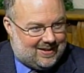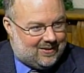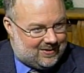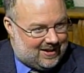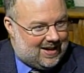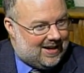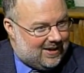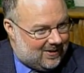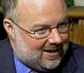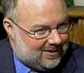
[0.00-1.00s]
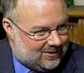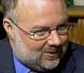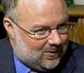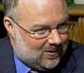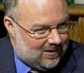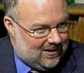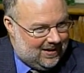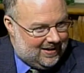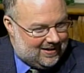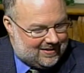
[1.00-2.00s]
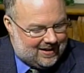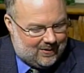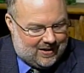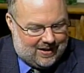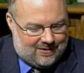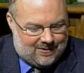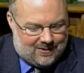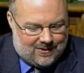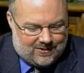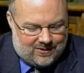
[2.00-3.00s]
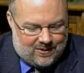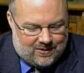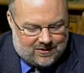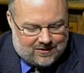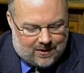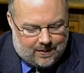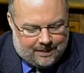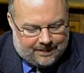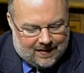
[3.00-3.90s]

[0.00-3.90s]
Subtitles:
They either tie or outscore the statewide average for all students. So